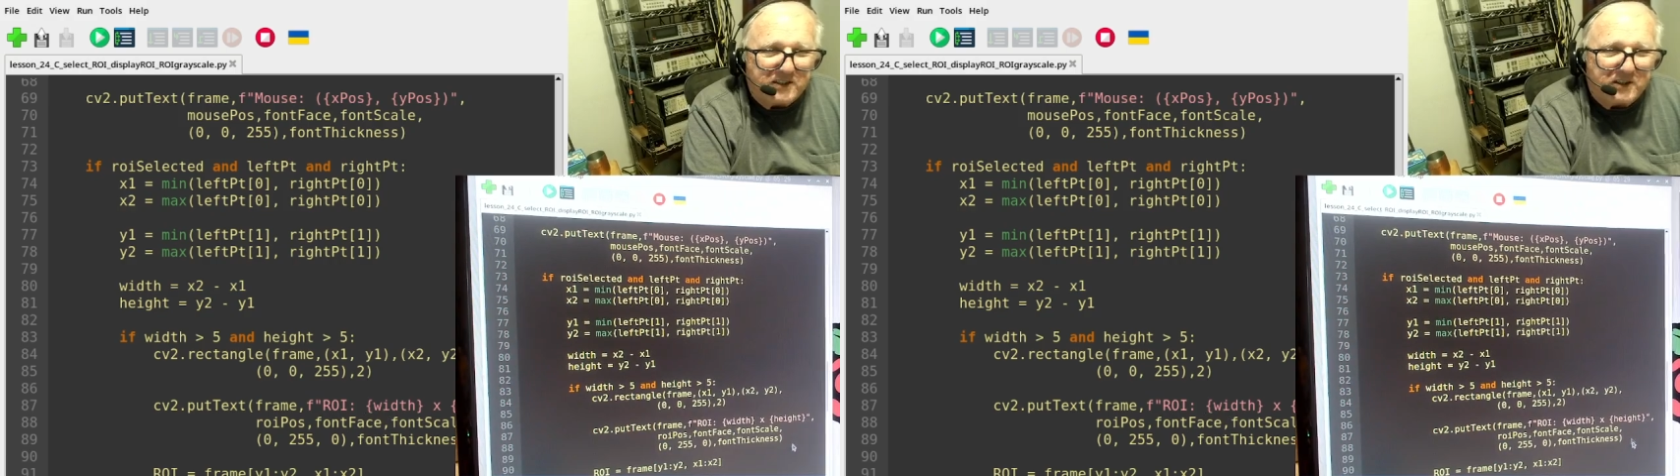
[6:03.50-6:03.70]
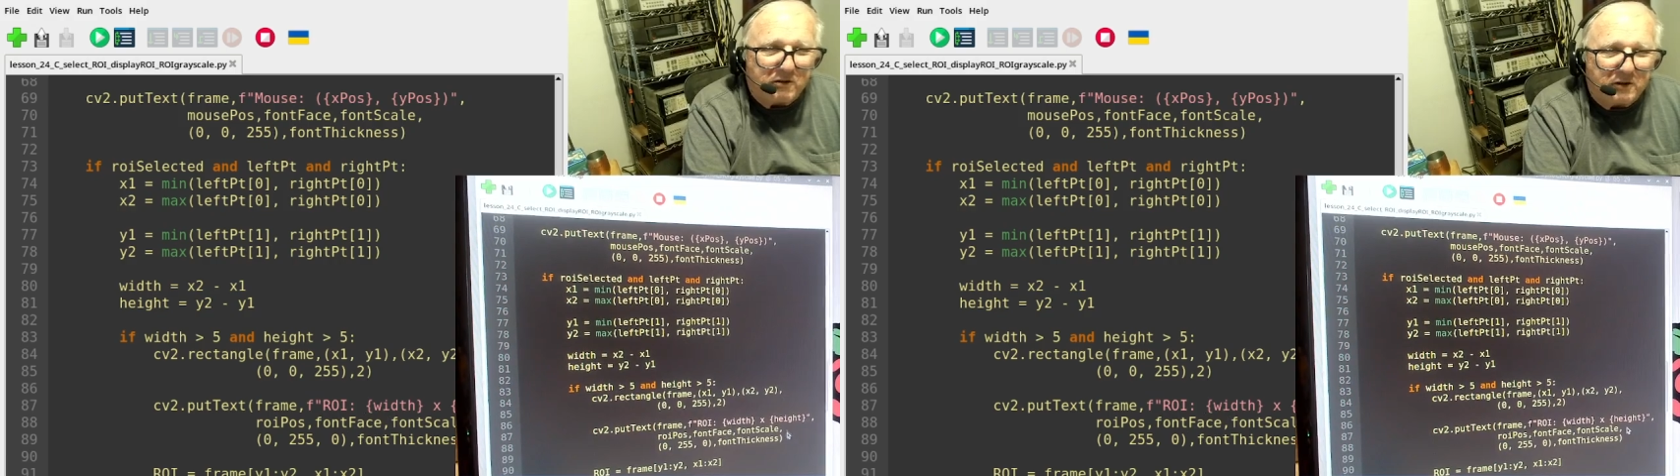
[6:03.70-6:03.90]

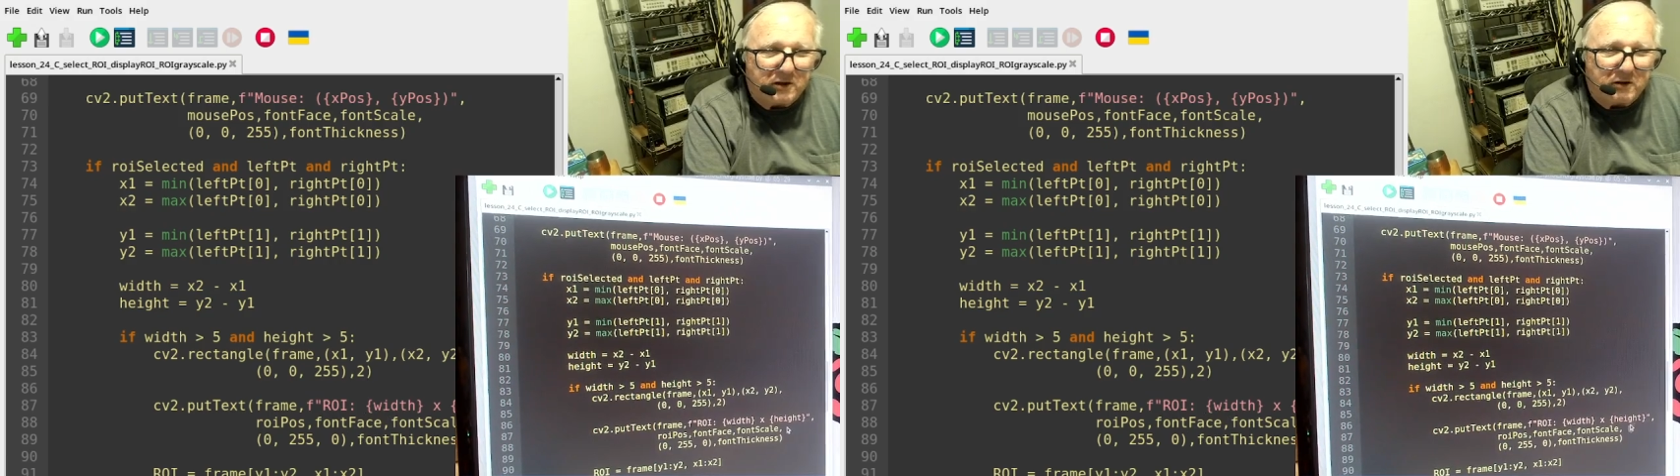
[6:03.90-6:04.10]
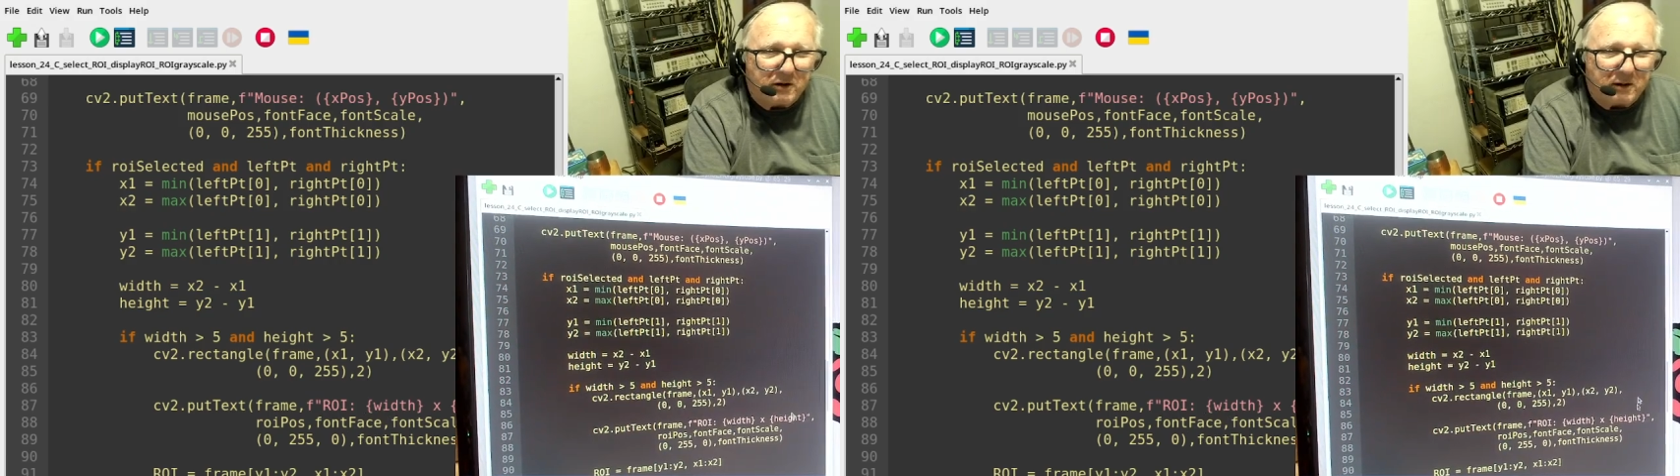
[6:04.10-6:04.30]
0, you
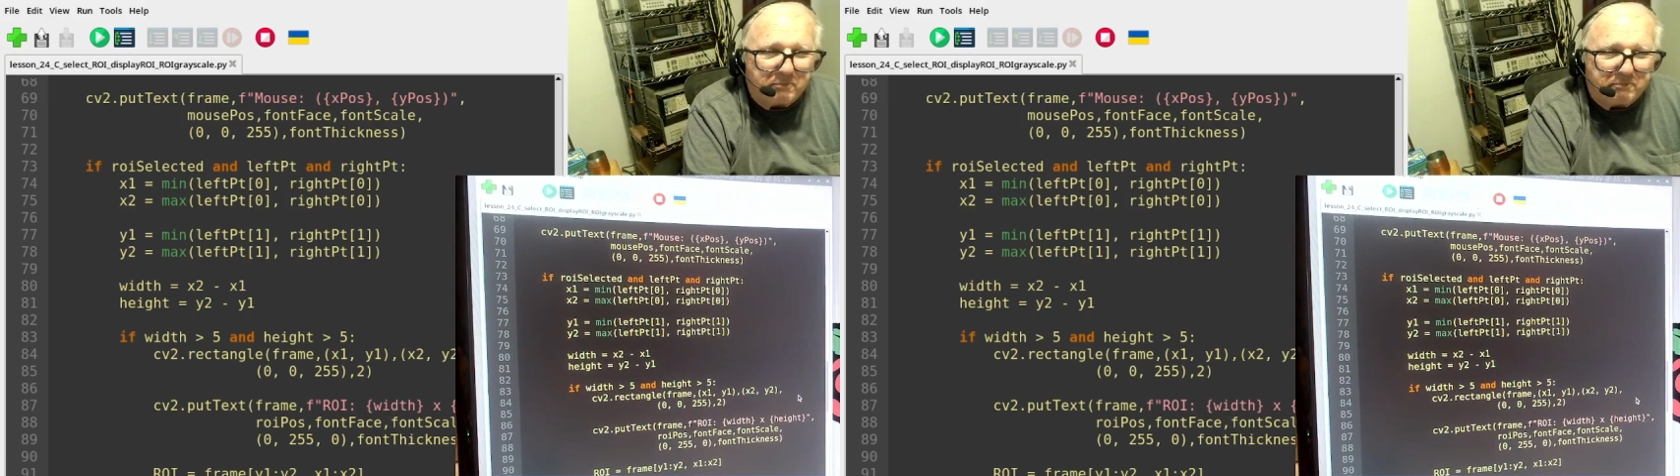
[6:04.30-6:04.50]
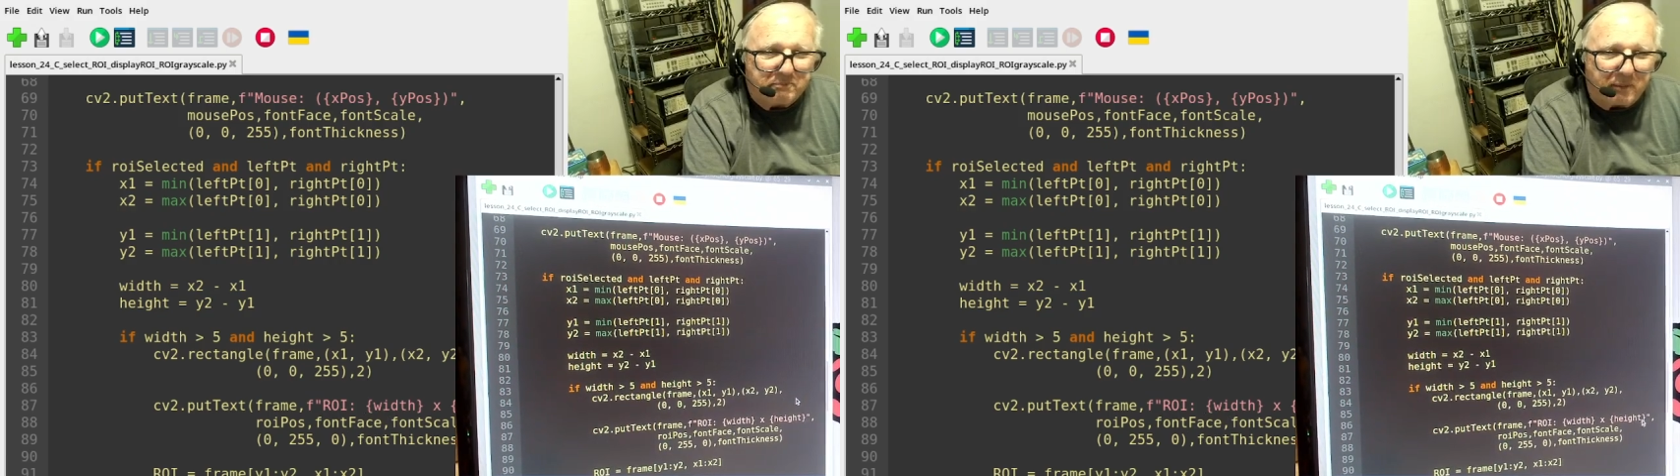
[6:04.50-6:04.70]
don't want
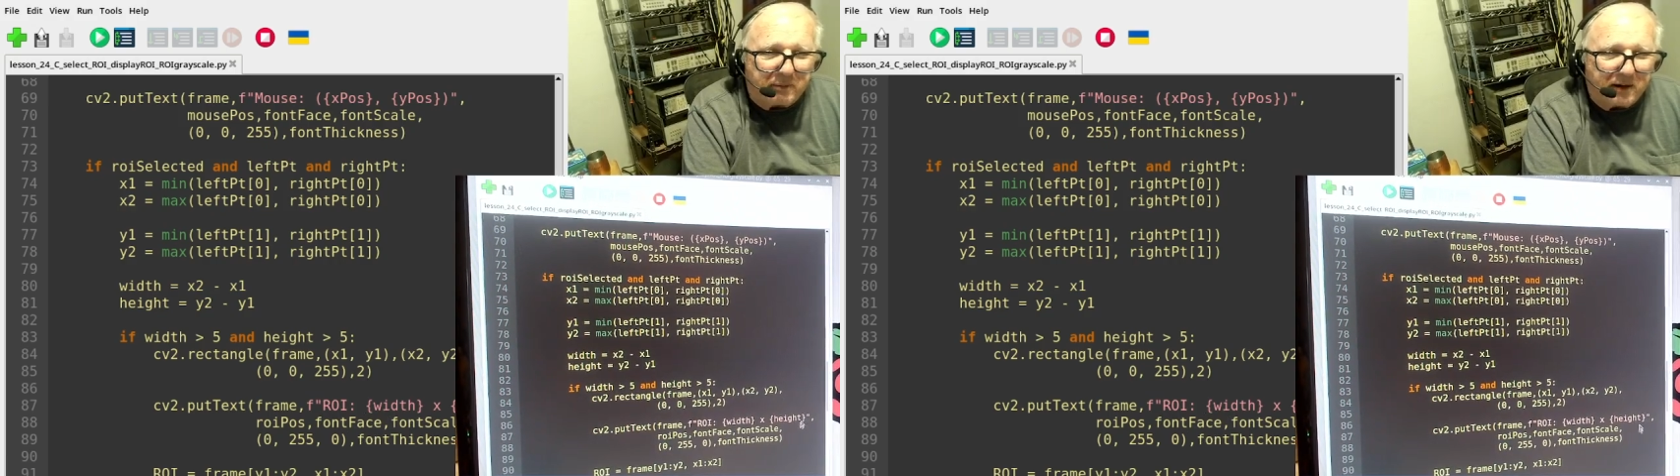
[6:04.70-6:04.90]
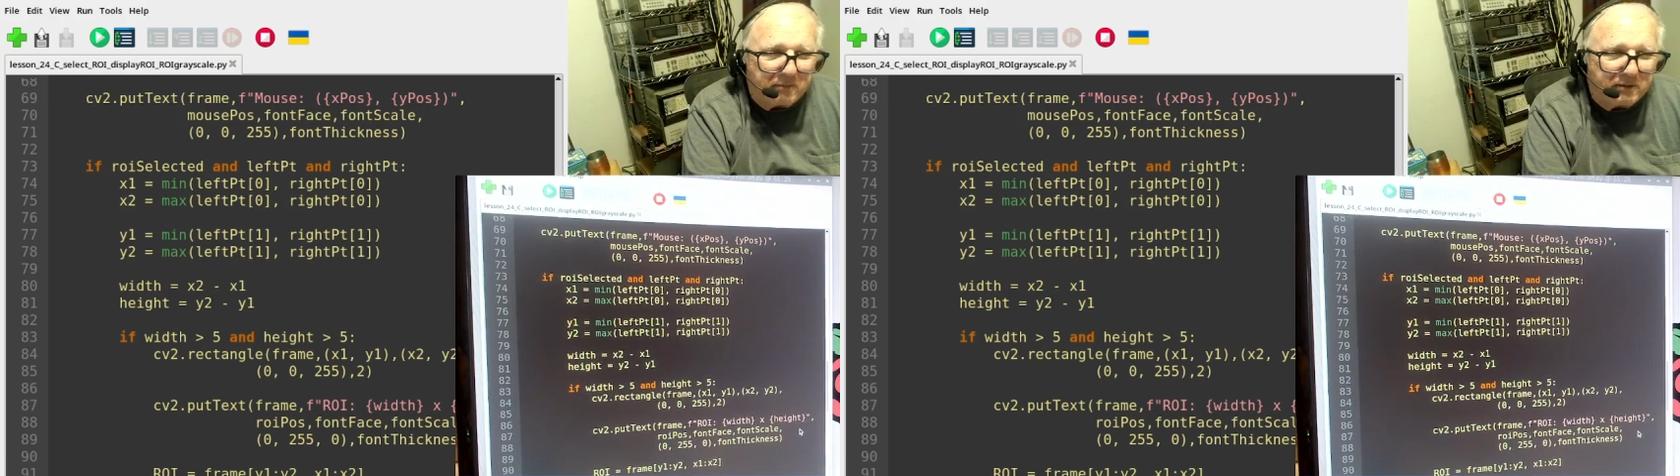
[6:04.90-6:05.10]
to pop
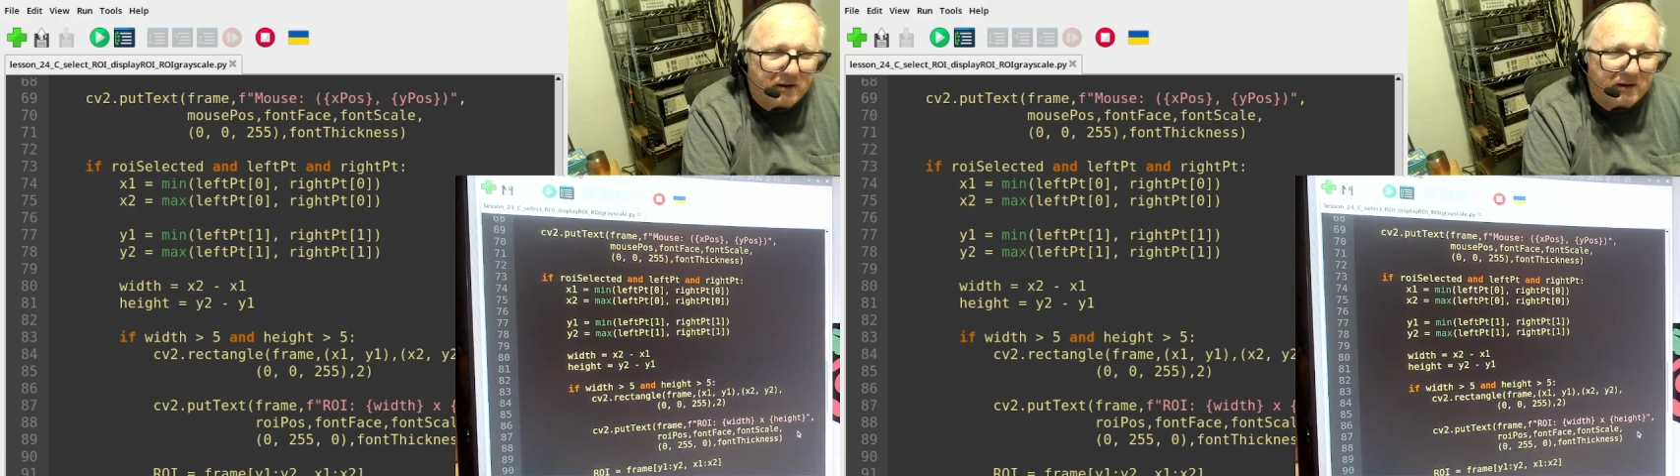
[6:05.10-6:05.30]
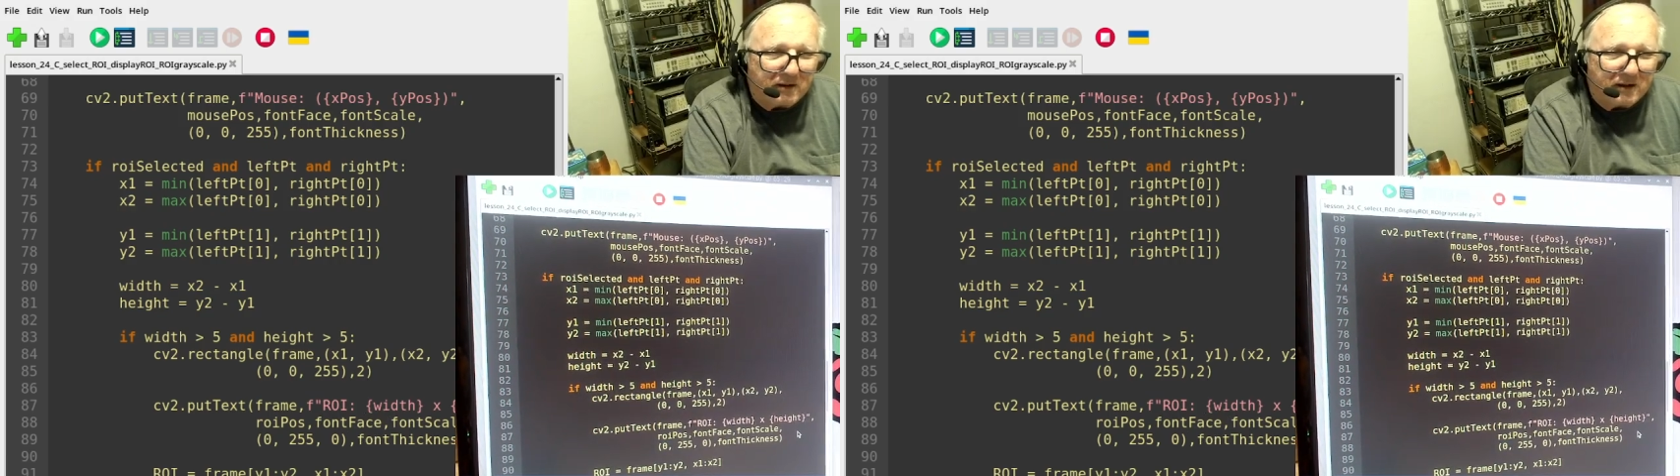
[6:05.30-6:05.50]
it up there.